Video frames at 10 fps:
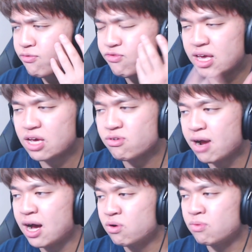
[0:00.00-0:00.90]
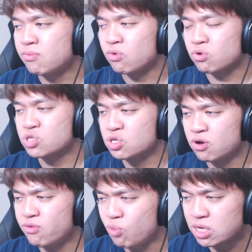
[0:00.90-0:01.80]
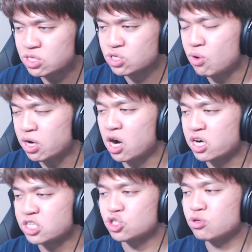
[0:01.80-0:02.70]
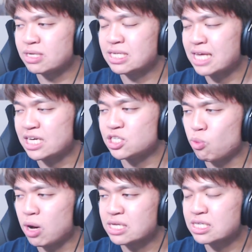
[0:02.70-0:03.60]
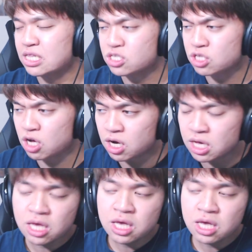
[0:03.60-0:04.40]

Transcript: figure out more so of what's going on instrumentation wise in the song